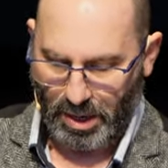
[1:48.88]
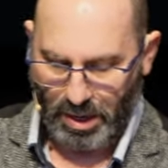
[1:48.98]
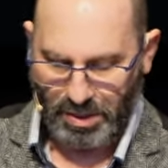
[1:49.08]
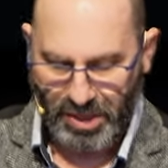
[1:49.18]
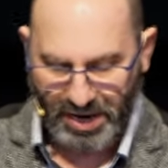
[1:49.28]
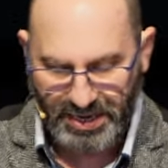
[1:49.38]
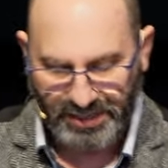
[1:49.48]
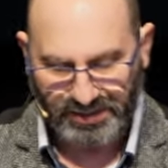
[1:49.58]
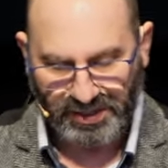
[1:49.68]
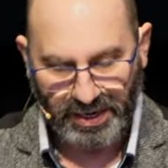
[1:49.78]
And then he
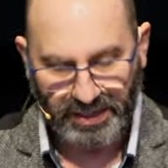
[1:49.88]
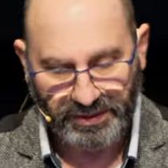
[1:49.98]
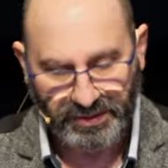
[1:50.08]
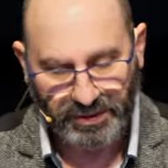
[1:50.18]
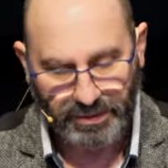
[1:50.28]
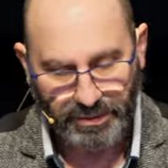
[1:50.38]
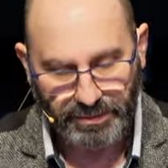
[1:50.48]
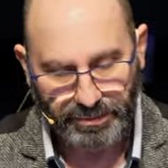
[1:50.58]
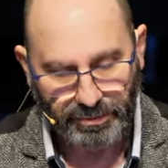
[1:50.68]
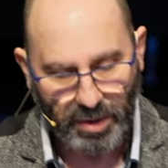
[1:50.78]
says
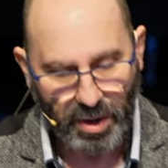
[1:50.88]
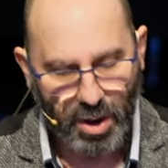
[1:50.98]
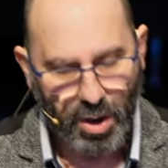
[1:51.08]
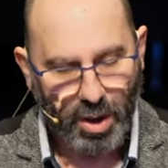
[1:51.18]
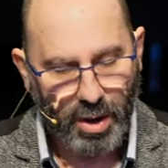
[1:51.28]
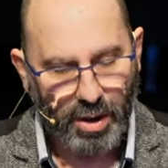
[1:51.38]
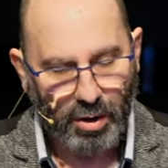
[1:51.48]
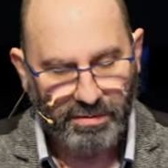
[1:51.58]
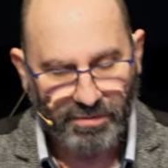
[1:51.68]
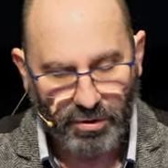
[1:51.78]

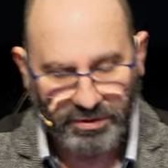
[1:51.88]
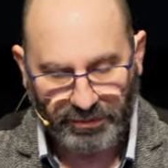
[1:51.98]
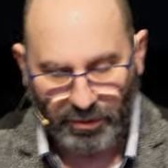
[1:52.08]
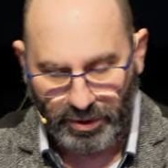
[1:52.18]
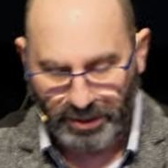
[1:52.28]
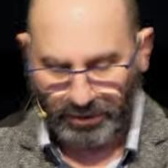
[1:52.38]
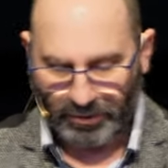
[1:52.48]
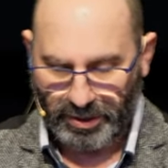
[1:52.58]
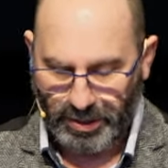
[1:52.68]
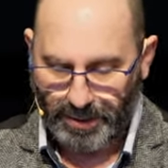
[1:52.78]
in verse
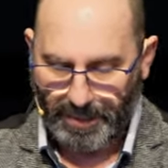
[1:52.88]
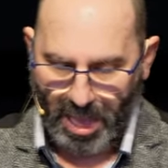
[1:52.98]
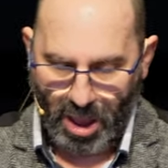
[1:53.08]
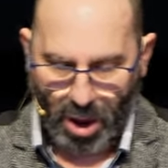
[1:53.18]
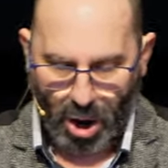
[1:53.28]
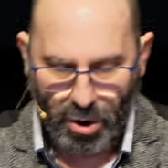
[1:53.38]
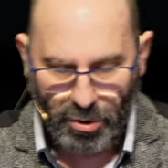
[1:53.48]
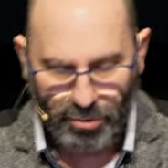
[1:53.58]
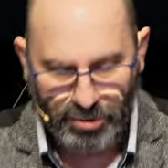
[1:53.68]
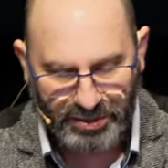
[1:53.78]
33,
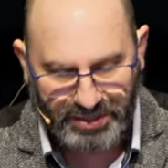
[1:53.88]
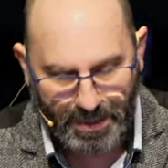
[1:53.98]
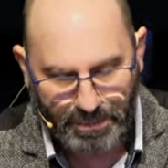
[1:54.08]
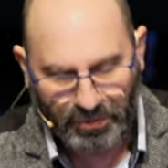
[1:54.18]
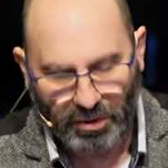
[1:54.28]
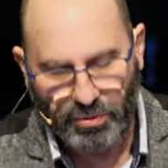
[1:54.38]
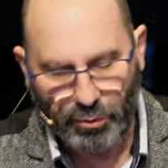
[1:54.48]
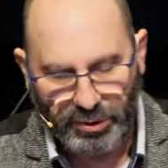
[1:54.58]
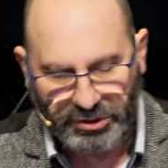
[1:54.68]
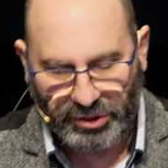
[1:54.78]
"Oh, the depth of the
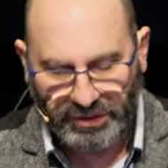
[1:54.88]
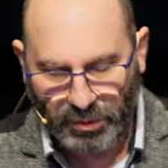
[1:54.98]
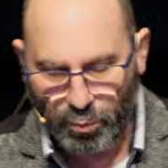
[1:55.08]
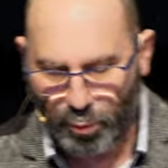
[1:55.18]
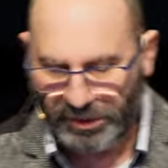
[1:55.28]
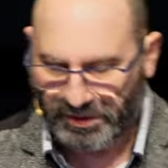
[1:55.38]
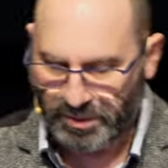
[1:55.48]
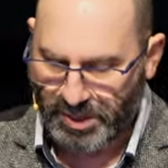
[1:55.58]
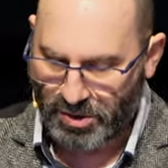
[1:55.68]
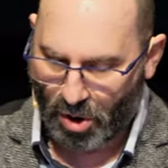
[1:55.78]
riches and
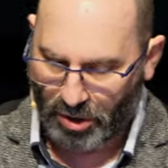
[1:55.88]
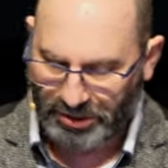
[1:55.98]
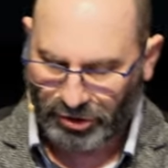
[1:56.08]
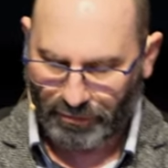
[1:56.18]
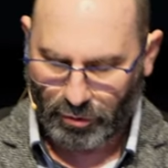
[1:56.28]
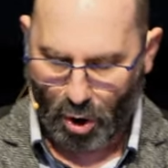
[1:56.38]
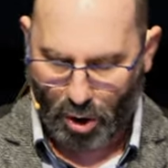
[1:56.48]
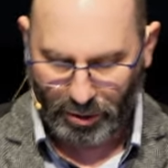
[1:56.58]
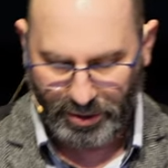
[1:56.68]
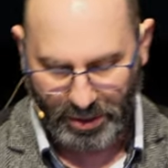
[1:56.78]
wisdom and knowledge of
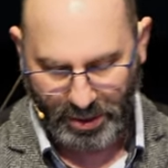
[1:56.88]
God!